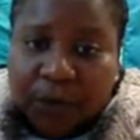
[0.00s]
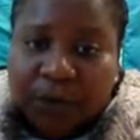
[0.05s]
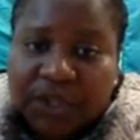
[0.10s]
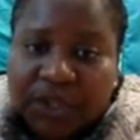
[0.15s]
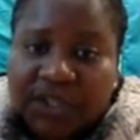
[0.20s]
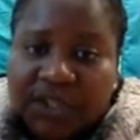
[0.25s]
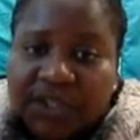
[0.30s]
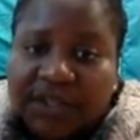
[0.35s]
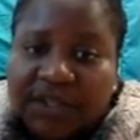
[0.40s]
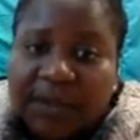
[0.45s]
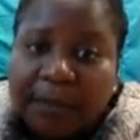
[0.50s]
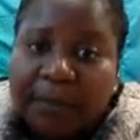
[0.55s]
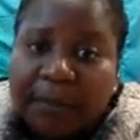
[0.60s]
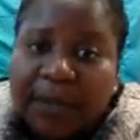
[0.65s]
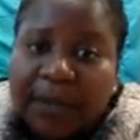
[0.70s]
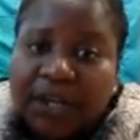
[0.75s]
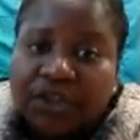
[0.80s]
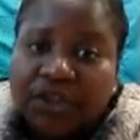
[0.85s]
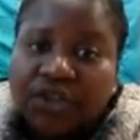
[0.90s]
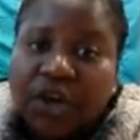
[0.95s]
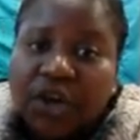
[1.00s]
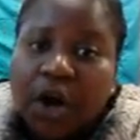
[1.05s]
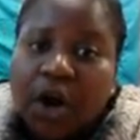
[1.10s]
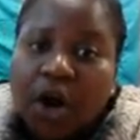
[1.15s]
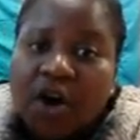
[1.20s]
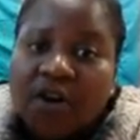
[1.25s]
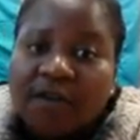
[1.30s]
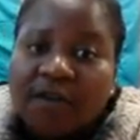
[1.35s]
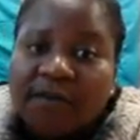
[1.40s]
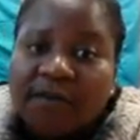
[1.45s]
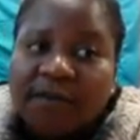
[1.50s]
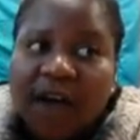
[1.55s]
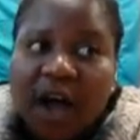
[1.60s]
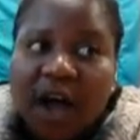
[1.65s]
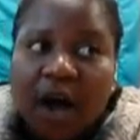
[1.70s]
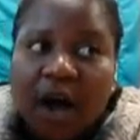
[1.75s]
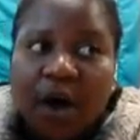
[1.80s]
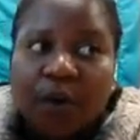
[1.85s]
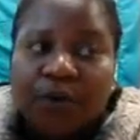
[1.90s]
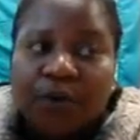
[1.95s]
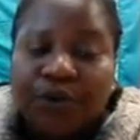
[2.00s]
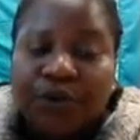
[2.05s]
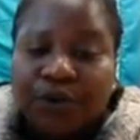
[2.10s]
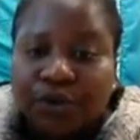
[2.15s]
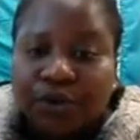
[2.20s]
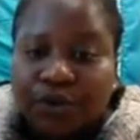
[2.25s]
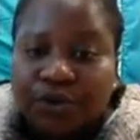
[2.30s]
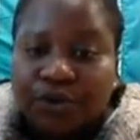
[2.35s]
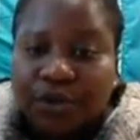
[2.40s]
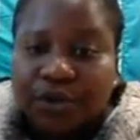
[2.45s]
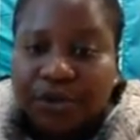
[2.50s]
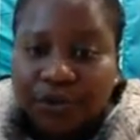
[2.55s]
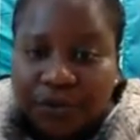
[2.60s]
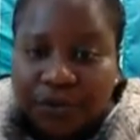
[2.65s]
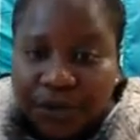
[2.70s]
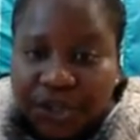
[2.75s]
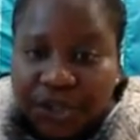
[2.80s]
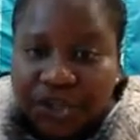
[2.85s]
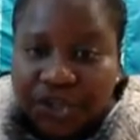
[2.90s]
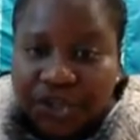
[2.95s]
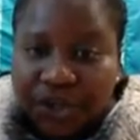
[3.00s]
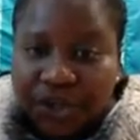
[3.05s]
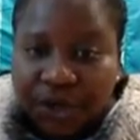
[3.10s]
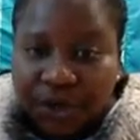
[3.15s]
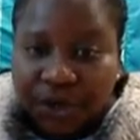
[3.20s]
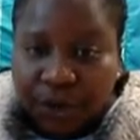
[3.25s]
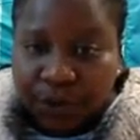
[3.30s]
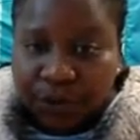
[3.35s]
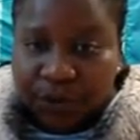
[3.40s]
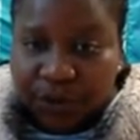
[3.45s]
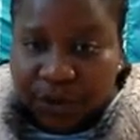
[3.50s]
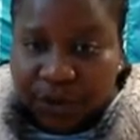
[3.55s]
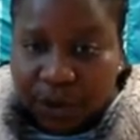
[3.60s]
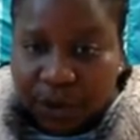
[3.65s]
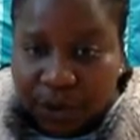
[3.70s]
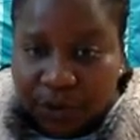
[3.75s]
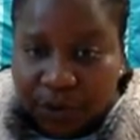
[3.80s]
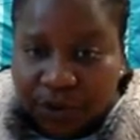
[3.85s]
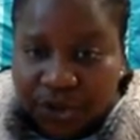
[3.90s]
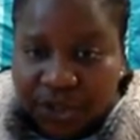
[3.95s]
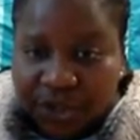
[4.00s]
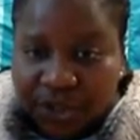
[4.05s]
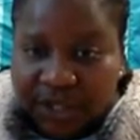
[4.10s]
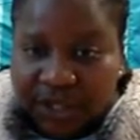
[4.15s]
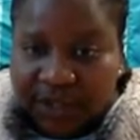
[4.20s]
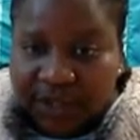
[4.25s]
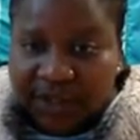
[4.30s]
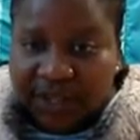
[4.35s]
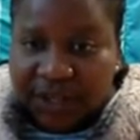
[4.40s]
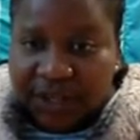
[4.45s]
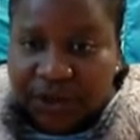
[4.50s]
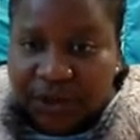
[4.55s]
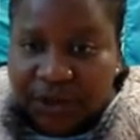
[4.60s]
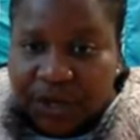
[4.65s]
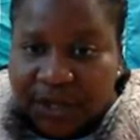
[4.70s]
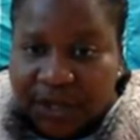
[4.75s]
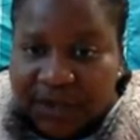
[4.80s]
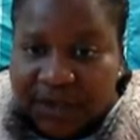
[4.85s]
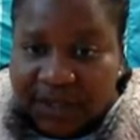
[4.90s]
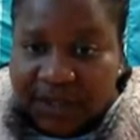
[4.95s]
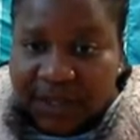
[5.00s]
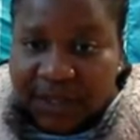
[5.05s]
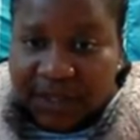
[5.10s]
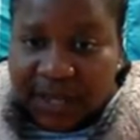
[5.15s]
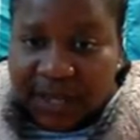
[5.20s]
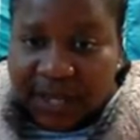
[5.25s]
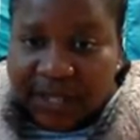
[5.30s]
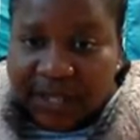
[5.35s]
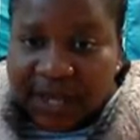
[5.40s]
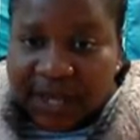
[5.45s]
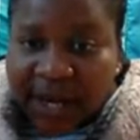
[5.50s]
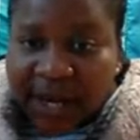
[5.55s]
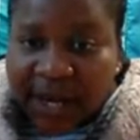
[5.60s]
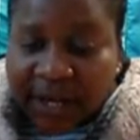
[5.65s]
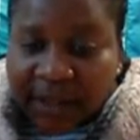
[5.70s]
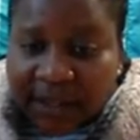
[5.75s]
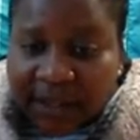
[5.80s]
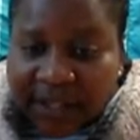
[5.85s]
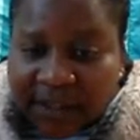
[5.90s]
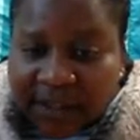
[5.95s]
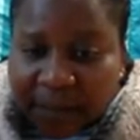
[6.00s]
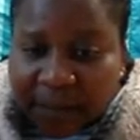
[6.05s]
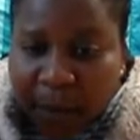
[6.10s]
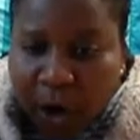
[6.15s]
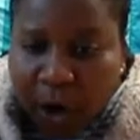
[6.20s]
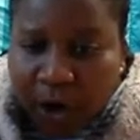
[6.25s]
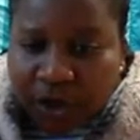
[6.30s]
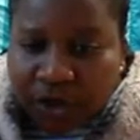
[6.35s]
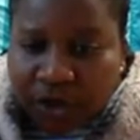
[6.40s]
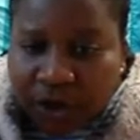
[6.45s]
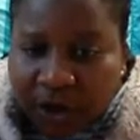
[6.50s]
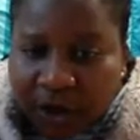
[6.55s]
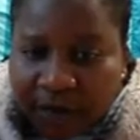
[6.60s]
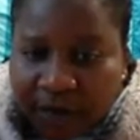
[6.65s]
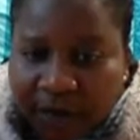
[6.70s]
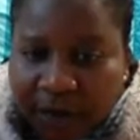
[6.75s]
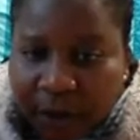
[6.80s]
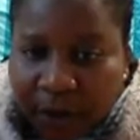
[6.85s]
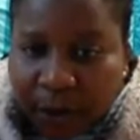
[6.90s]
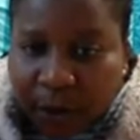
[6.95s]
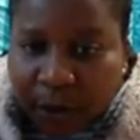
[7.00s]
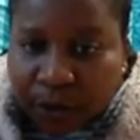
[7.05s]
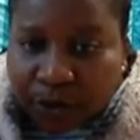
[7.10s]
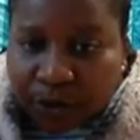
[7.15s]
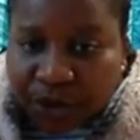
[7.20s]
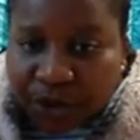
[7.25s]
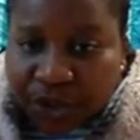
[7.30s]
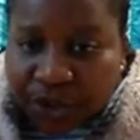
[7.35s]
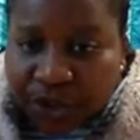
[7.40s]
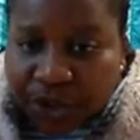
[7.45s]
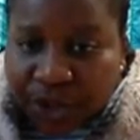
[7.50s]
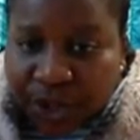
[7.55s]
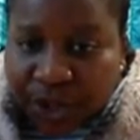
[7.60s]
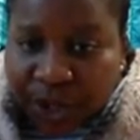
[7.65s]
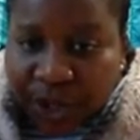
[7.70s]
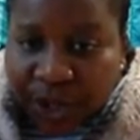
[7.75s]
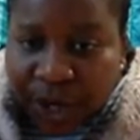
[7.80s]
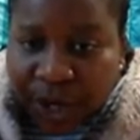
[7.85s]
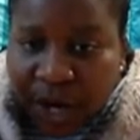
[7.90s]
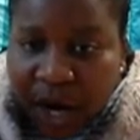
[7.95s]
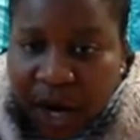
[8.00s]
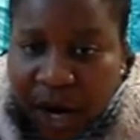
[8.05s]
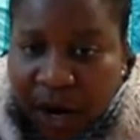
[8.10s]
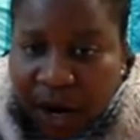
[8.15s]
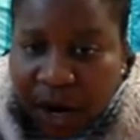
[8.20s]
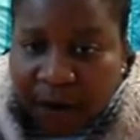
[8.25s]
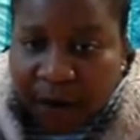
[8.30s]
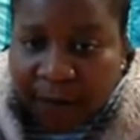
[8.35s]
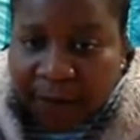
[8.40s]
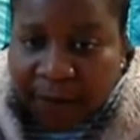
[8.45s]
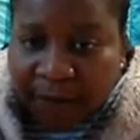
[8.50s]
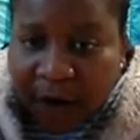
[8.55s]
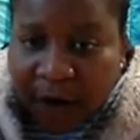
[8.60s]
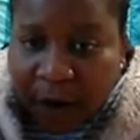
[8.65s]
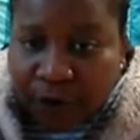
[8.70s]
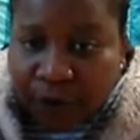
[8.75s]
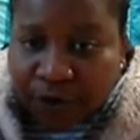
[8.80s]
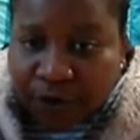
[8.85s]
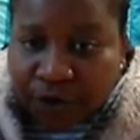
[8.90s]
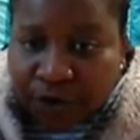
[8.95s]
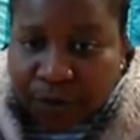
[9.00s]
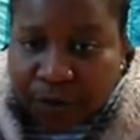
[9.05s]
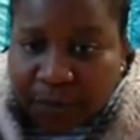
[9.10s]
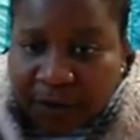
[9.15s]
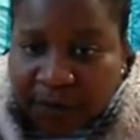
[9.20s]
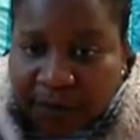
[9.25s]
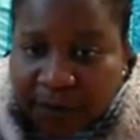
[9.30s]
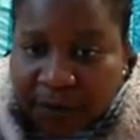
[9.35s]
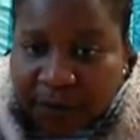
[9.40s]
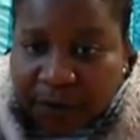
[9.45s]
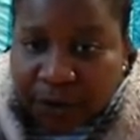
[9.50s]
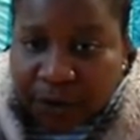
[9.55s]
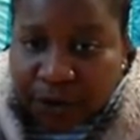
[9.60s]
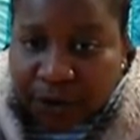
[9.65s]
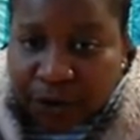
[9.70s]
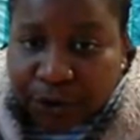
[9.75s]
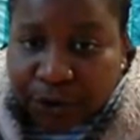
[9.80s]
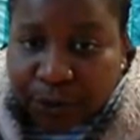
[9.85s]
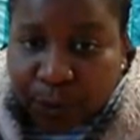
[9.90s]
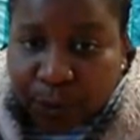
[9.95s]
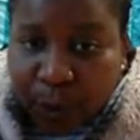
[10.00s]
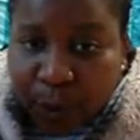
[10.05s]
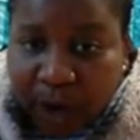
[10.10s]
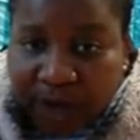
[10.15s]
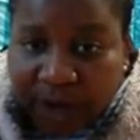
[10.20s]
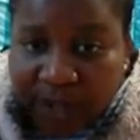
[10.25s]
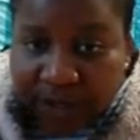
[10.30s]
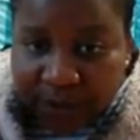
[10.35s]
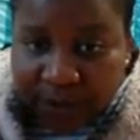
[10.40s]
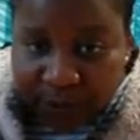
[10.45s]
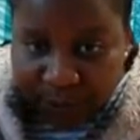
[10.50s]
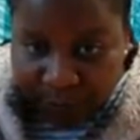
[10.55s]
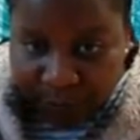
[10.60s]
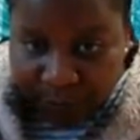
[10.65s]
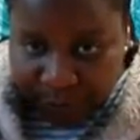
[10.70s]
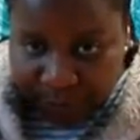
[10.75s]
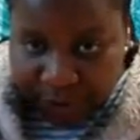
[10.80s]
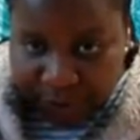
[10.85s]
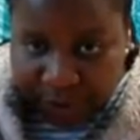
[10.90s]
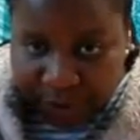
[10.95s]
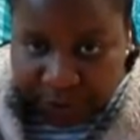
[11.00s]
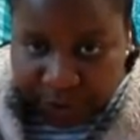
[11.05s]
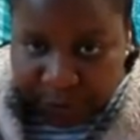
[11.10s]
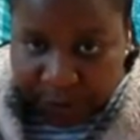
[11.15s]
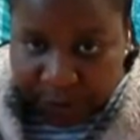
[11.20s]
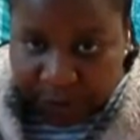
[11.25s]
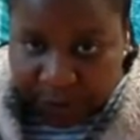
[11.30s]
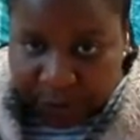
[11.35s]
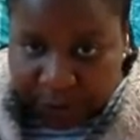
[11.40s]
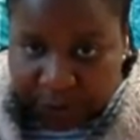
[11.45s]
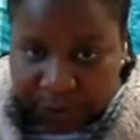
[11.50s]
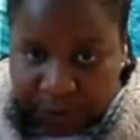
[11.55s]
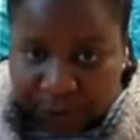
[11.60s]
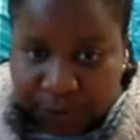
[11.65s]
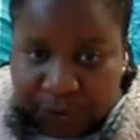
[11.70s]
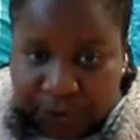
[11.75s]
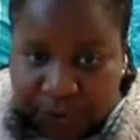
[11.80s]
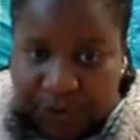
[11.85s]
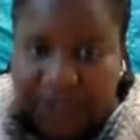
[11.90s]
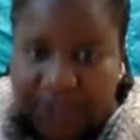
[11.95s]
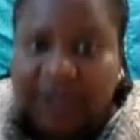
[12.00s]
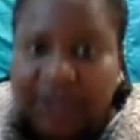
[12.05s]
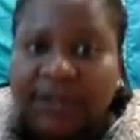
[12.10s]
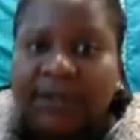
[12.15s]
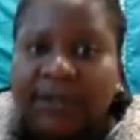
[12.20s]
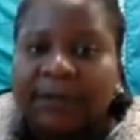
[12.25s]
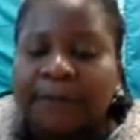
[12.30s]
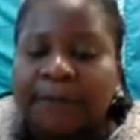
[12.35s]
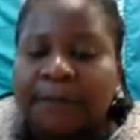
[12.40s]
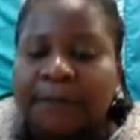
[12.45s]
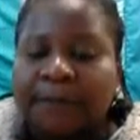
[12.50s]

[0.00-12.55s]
which is a measure of how nutrient rich the ocean is. And you can see that these parts of the ocean are found to be quite rich with nutrients.